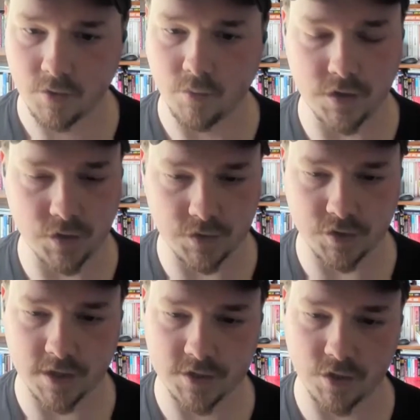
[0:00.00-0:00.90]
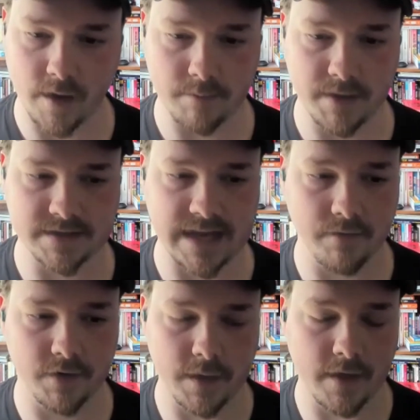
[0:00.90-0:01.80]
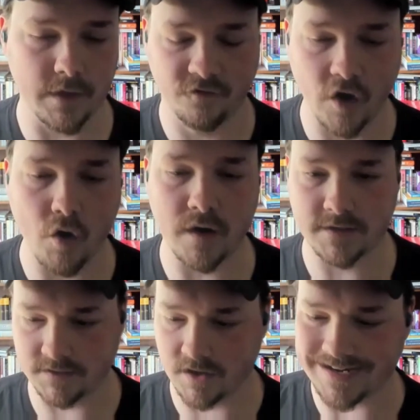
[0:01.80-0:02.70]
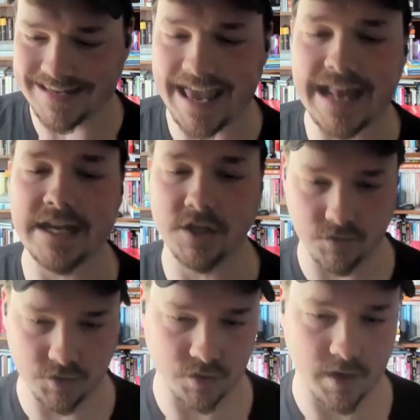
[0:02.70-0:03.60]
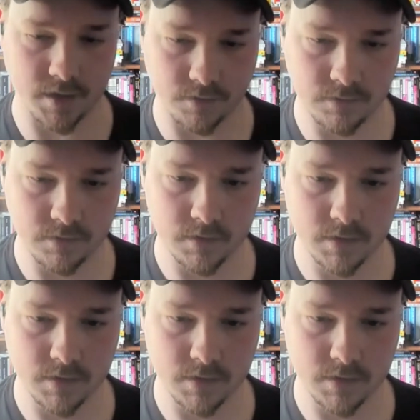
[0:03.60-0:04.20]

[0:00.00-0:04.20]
when you do it the traditional way, because the focus is on getting to the triangle,